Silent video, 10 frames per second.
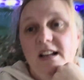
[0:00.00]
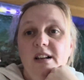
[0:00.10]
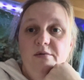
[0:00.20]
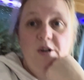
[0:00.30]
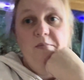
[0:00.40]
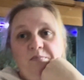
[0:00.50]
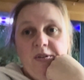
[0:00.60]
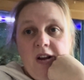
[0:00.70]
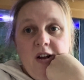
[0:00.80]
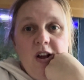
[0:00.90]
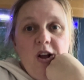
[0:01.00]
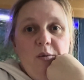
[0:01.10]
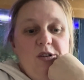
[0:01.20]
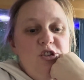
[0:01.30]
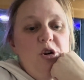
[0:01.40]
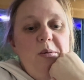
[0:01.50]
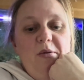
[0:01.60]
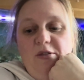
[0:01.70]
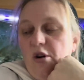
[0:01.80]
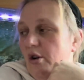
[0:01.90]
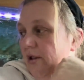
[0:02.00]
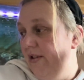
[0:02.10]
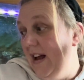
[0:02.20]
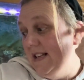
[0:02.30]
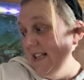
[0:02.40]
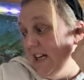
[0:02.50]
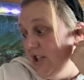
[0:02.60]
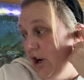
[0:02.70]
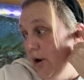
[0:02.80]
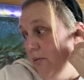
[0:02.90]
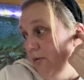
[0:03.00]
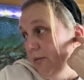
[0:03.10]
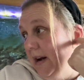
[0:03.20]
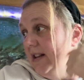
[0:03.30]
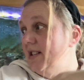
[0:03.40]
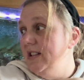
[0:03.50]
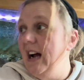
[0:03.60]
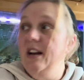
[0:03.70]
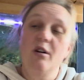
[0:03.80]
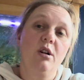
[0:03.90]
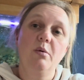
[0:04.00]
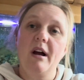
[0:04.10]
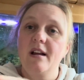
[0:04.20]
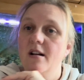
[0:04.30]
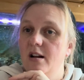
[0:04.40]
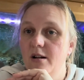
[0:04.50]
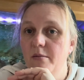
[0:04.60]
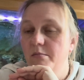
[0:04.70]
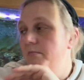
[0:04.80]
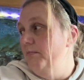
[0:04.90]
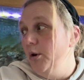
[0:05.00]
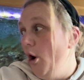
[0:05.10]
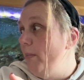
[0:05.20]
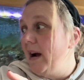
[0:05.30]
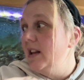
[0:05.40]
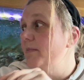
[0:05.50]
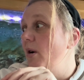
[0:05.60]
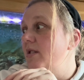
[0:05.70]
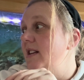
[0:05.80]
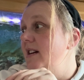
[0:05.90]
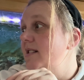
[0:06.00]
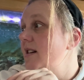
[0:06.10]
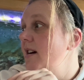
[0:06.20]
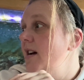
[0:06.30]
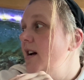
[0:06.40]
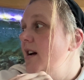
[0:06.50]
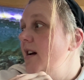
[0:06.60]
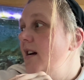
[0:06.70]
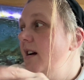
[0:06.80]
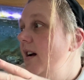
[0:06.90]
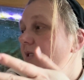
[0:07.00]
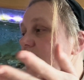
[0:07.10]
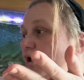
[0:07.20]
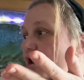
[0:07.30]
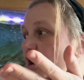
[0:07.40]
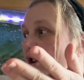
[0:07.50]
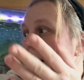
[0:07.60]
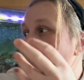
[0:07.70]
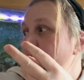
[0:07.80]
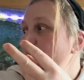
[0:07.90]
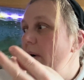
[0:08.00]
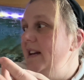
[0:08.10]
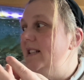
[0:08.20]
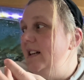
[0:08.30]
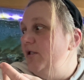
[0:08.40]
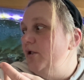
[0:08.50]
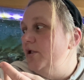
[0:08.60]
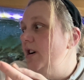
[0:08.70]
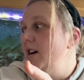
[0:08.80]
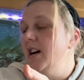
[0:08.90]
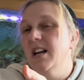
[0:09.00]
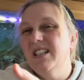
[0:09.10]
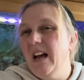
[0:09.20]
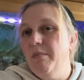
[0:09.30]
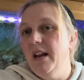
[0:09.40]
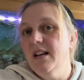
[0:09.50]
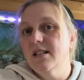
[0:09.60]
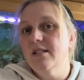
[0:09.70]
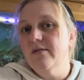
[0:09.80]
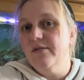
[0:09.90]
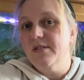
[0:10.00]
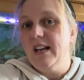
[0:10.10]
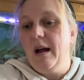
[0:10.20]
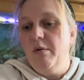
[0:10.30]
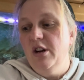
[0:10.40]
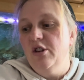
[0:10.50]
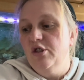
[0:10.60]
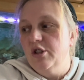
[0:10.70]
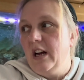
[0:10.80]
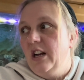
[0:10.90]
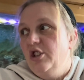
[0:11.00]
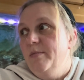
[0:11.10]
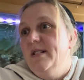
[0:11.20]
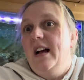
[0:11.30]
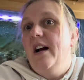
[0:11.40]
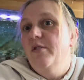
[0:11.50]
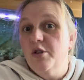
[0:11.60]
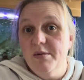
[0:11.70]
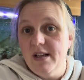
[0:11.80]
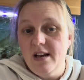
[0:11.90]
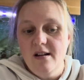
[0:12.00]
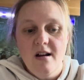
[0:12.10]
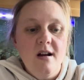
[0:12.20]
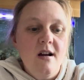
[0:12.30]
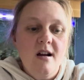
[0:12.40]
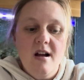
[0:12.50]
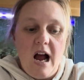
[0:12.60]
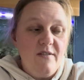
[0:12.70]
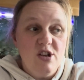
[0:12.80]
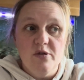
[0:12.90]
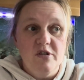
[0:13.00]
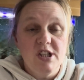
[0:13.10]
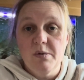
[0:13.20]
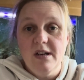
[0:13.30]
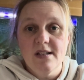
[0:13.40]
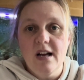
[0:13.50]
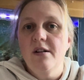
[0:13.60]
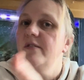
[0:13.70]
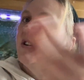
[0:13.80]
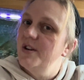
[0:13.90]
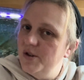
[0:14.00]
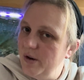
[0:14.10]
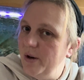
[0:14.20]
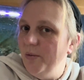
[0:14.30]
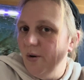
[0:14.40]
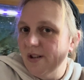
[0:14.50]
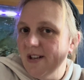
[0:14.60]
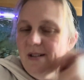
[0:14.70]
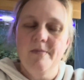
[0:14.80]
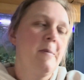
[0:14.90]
of the living room. Whereas normally before, the first thing I'd do would be to tidy it all away, put it all back in the boxes, sort it all out, but then you're wasting a good 10 minutes of time when you could just actually be sat having a cup of tea, having something to eat yourself, drink of water,